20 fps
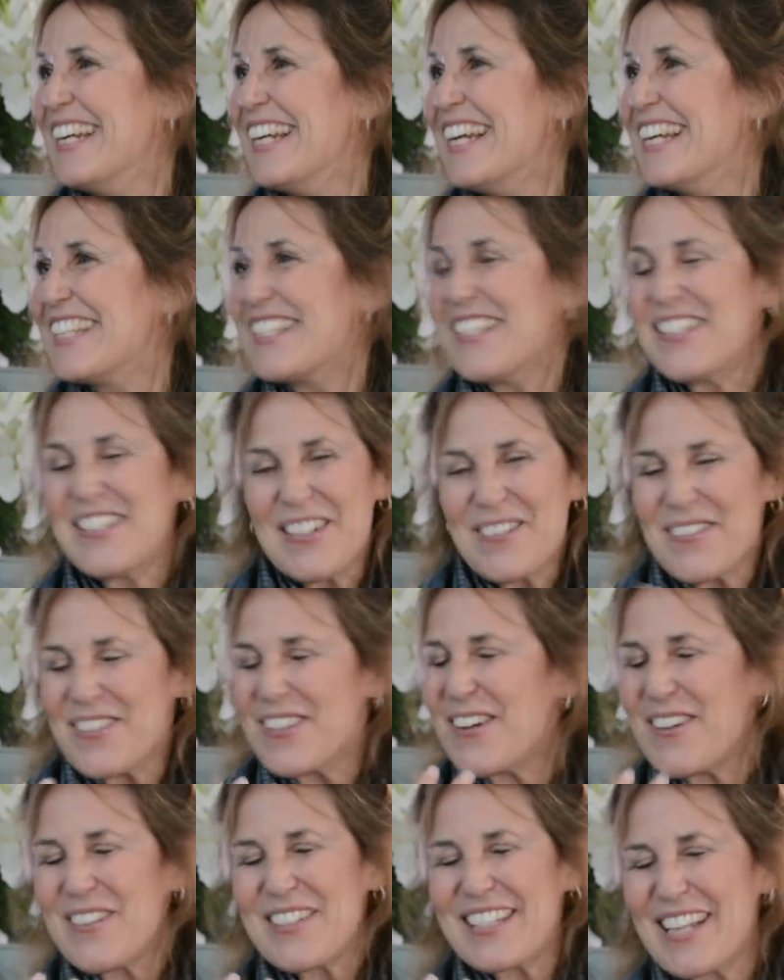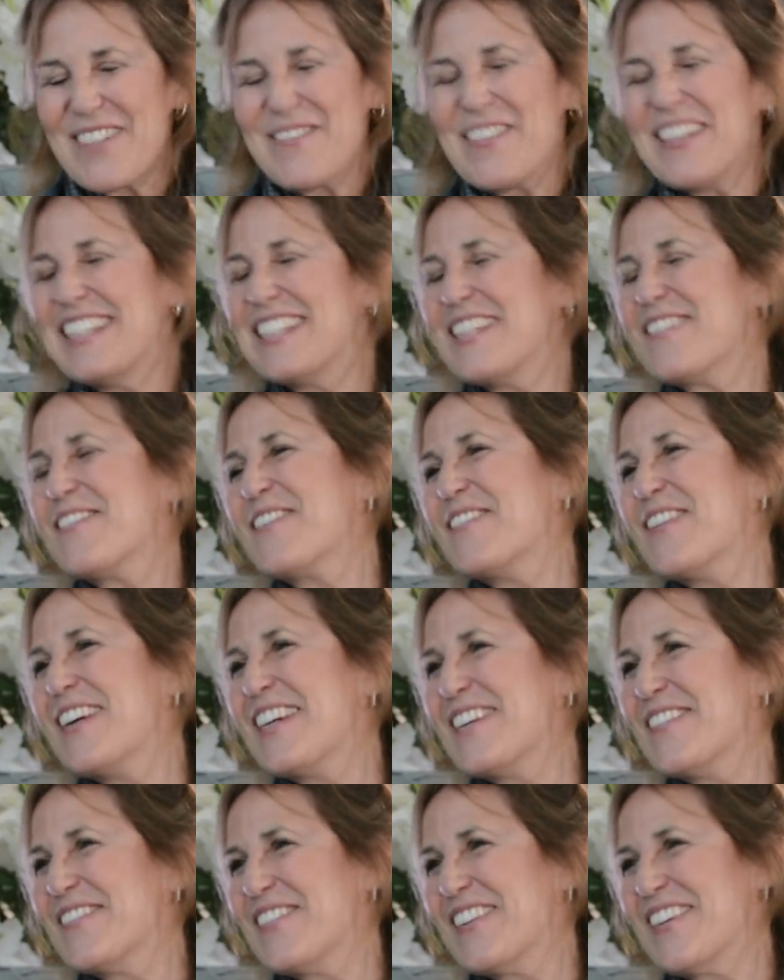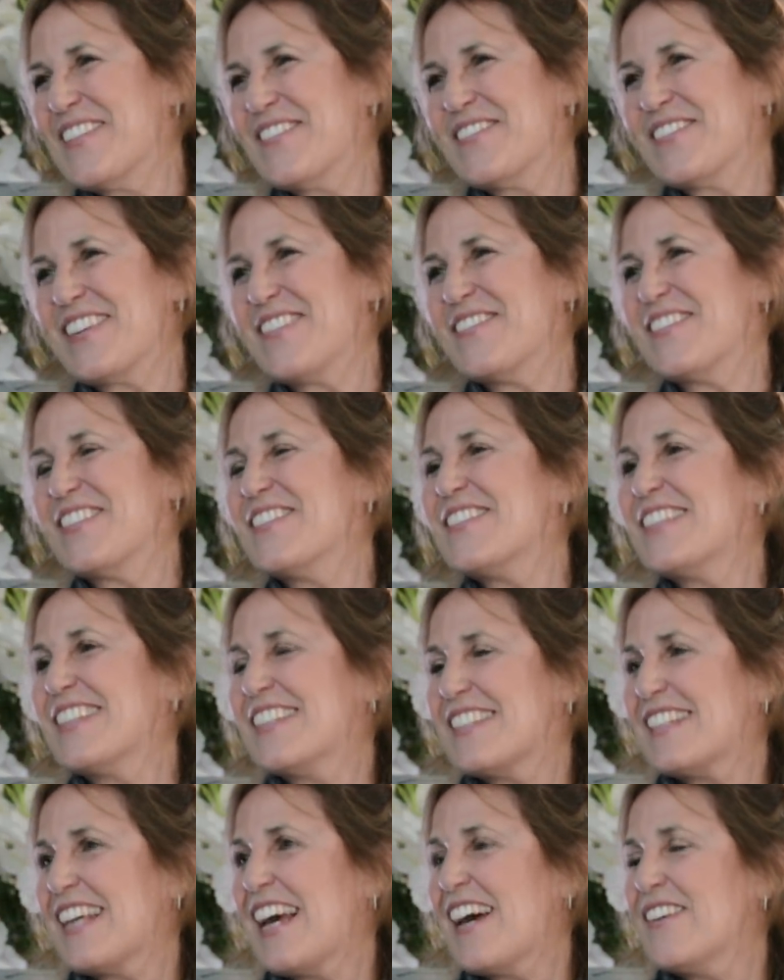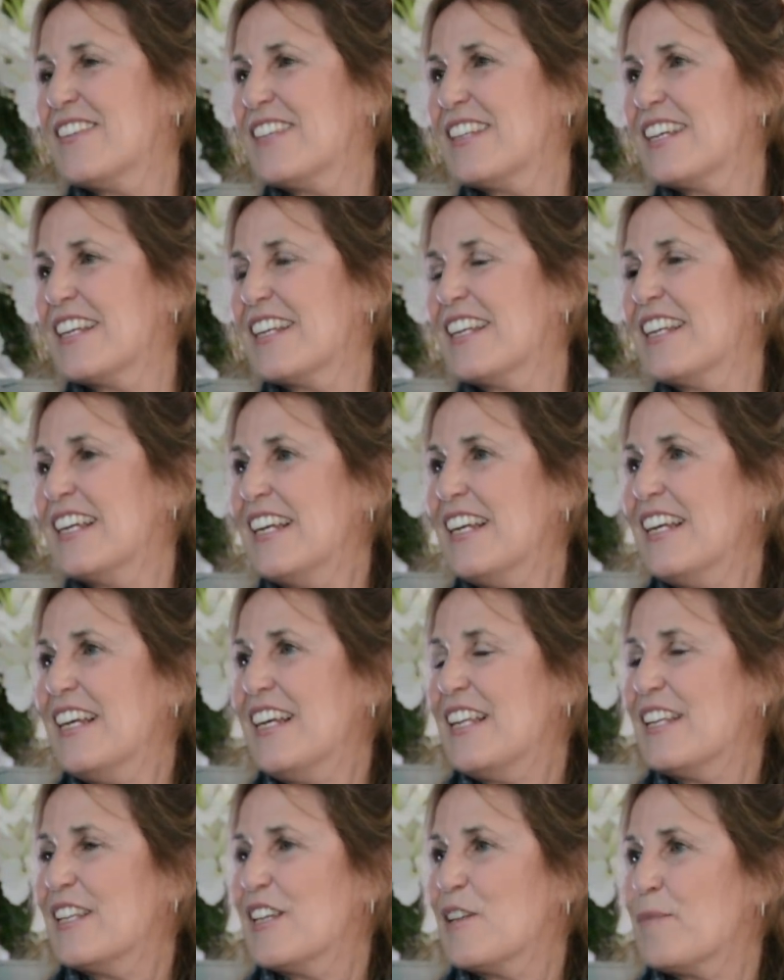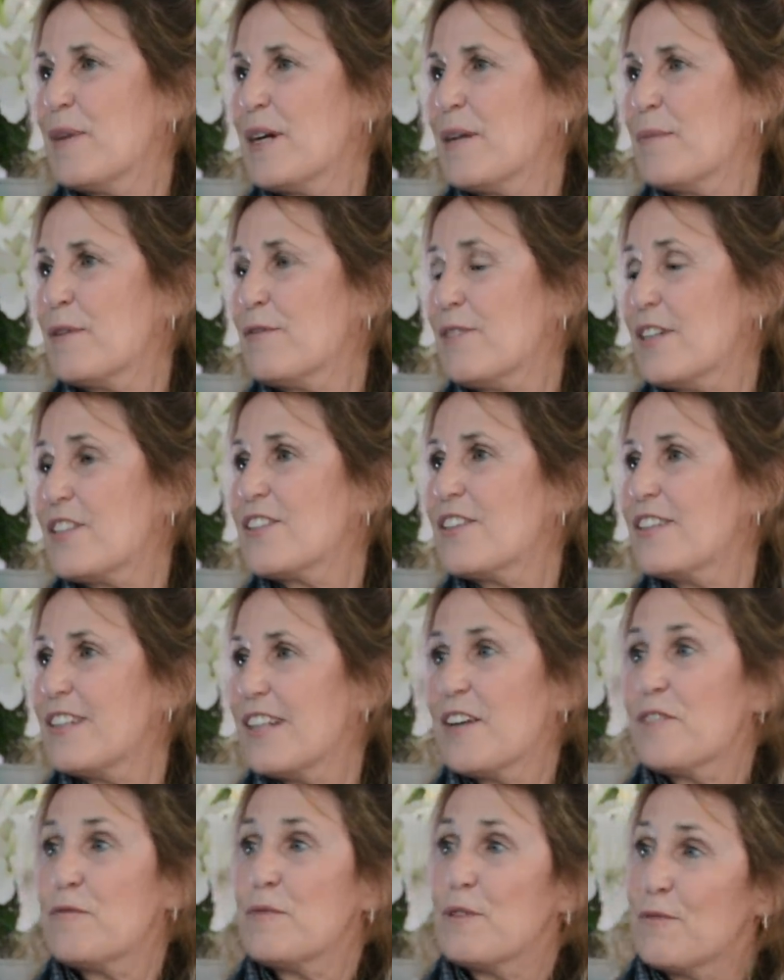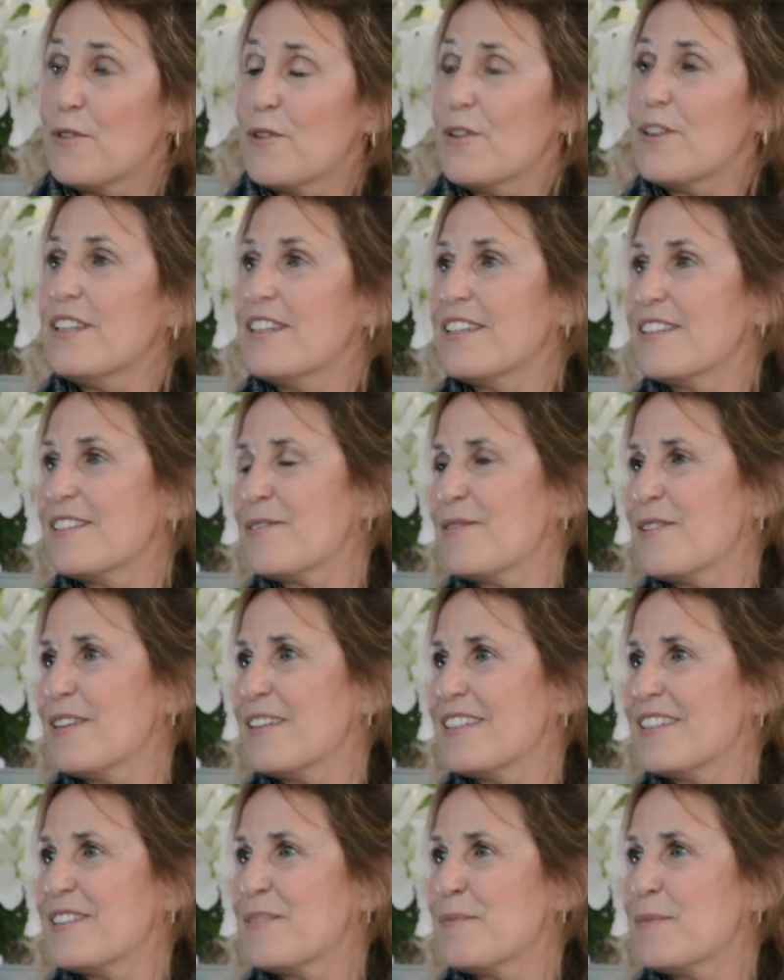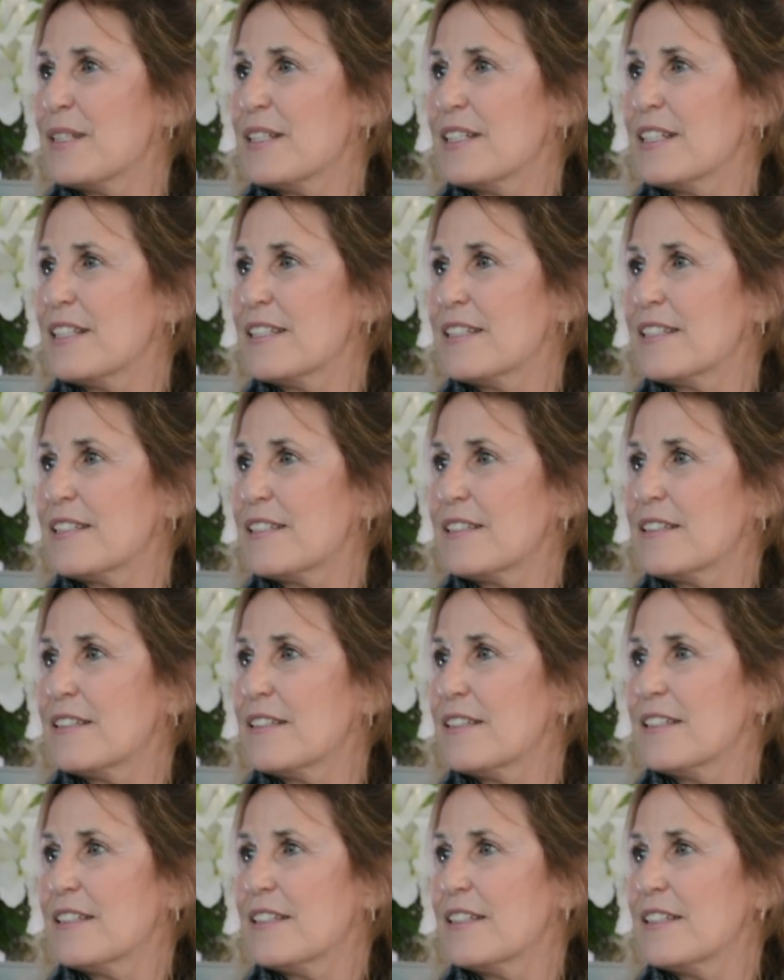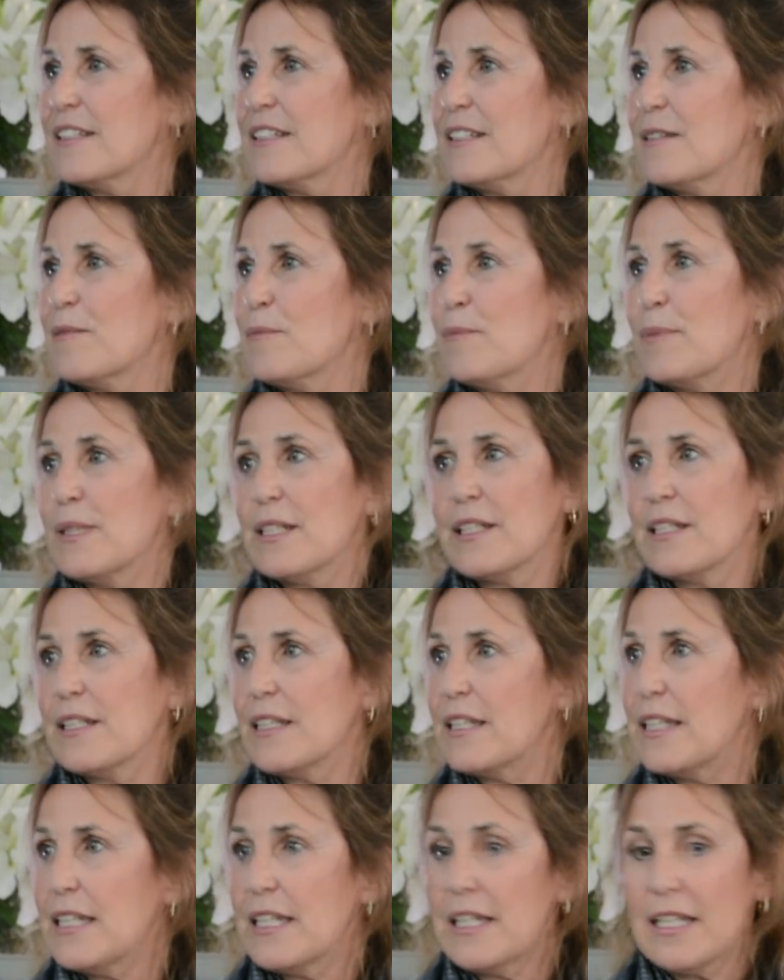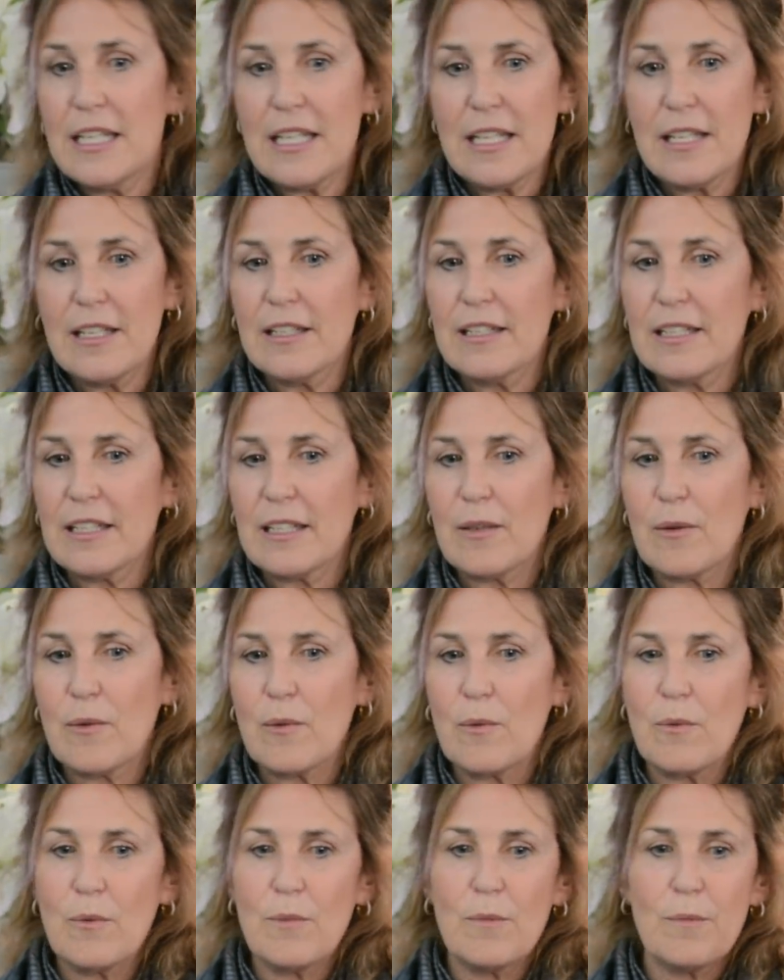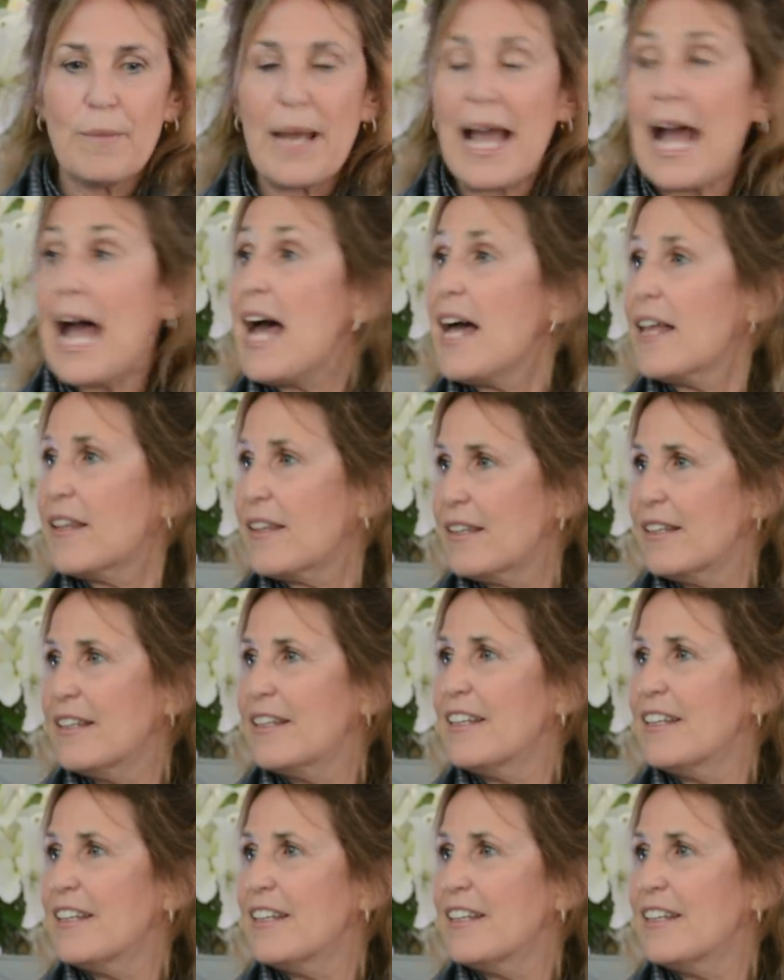It is a completely different way of using sound than my professional life before this was, but it's been the healing path.